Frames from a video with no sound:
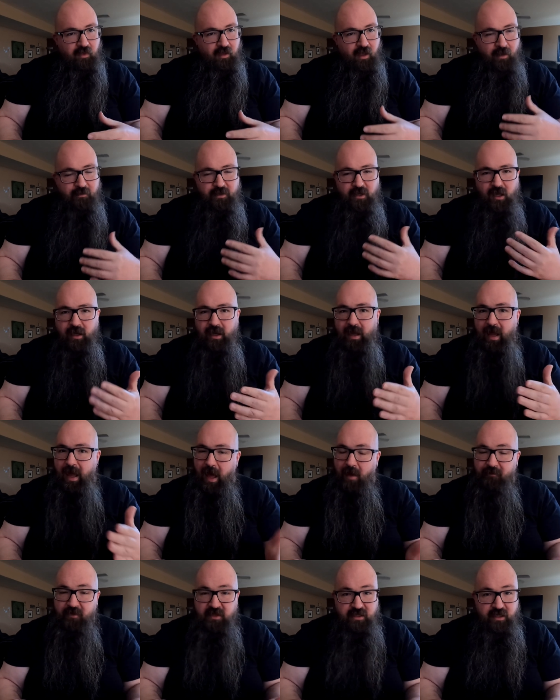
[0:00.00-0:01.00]
I'm talking
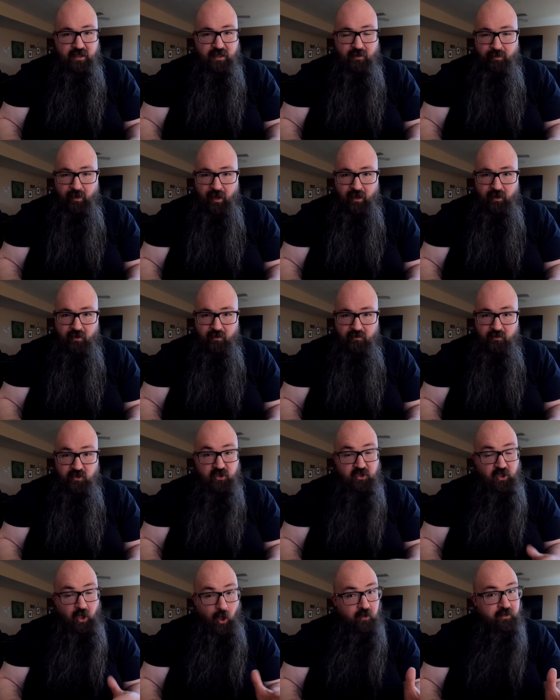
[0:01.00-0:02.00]
half a stick of butter,
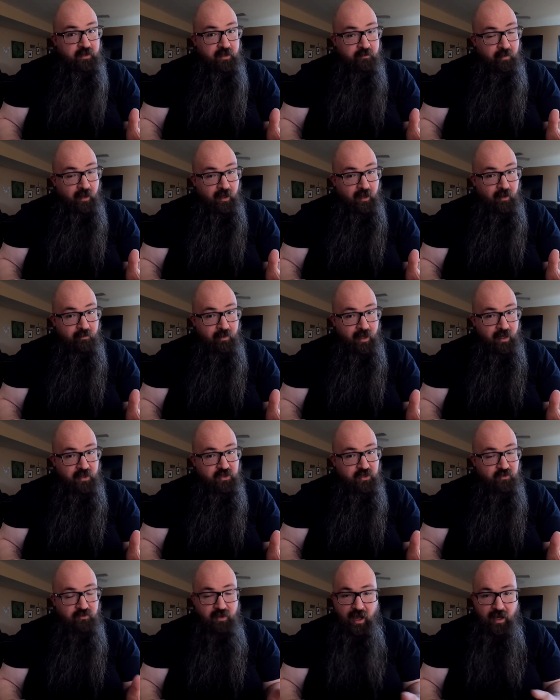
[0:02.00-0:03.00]
salted butter,
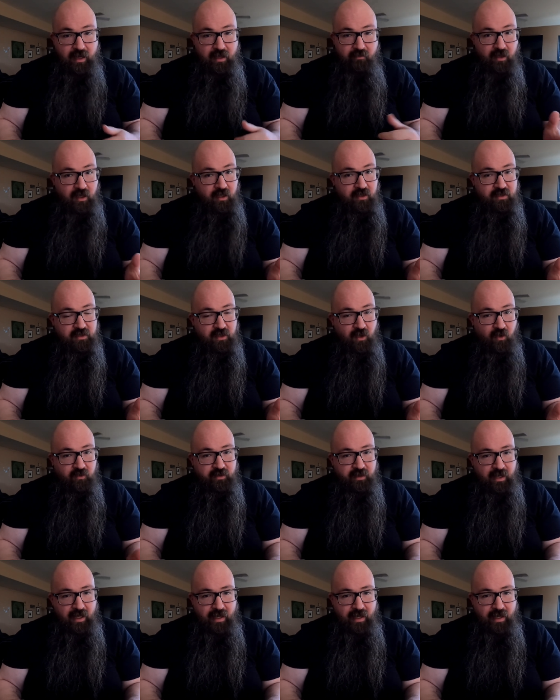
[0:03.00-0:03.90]
mind you, not even unsalted.